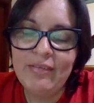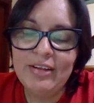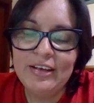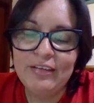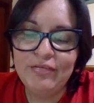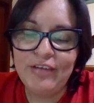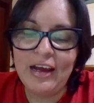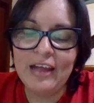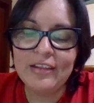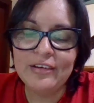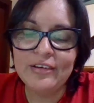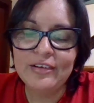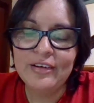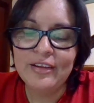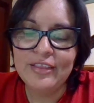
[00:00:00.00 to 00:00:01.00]
Heavenly
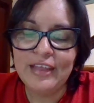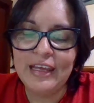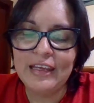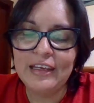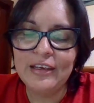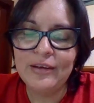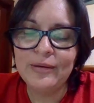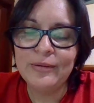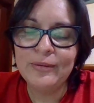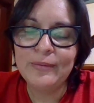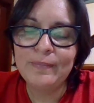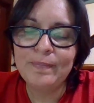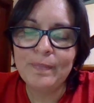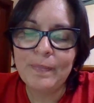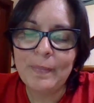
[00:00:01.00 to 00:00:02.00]
Father, thank
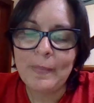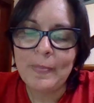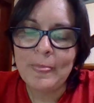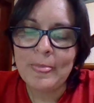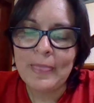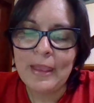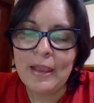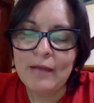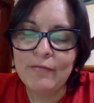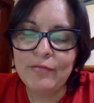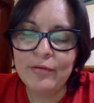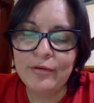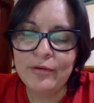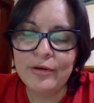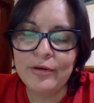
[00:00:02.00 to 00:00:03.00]
you
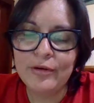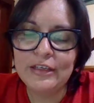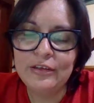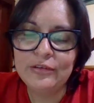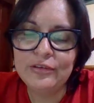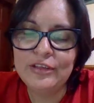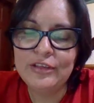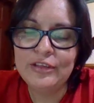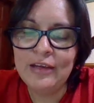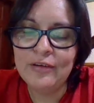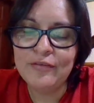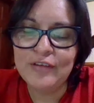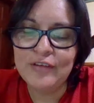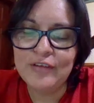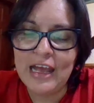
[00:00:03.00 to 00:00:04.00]
for the new day
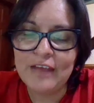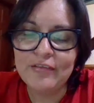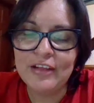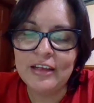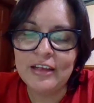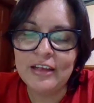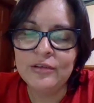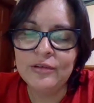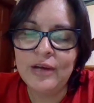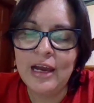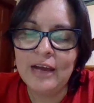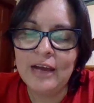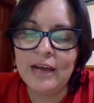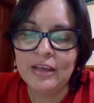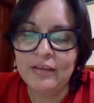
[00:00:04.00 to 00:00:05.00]
of life that you
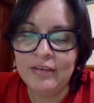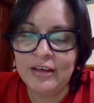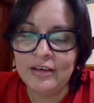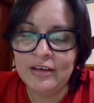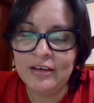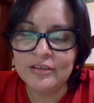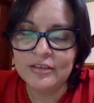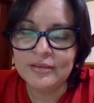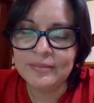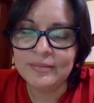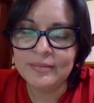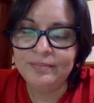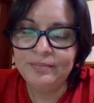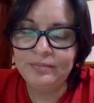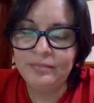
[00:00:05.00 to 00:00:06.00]
have given us.
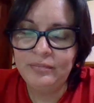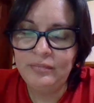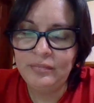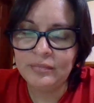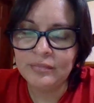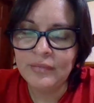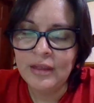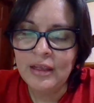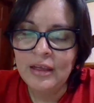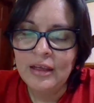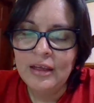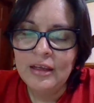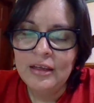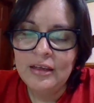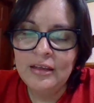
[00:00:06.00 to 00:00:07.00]

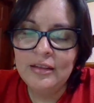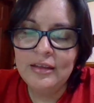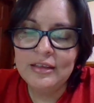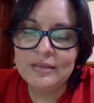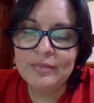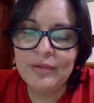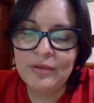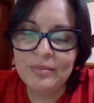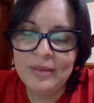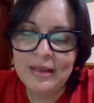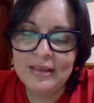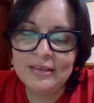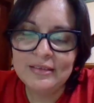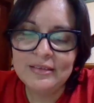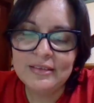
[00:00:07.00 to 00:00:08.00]
In this
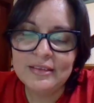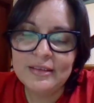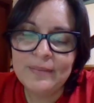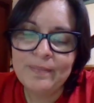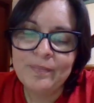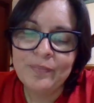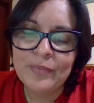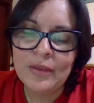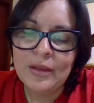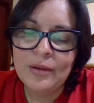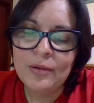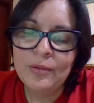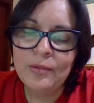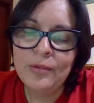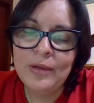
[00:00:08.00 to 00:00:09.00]
moment,
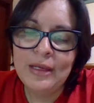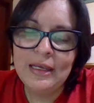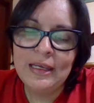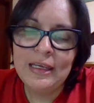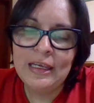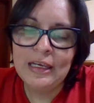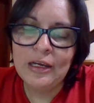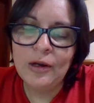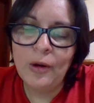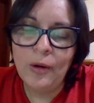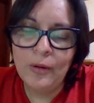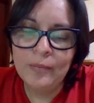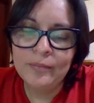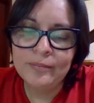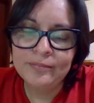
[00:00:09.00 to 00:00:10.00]
we
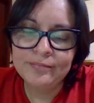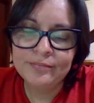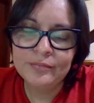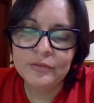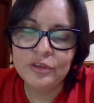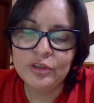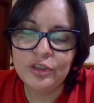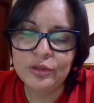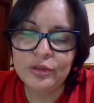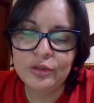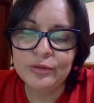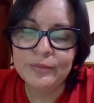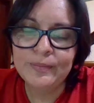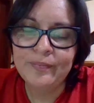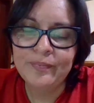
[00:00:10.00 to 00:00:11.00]
come to
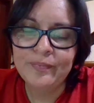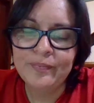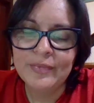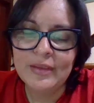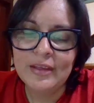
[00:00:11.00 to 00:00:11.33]
you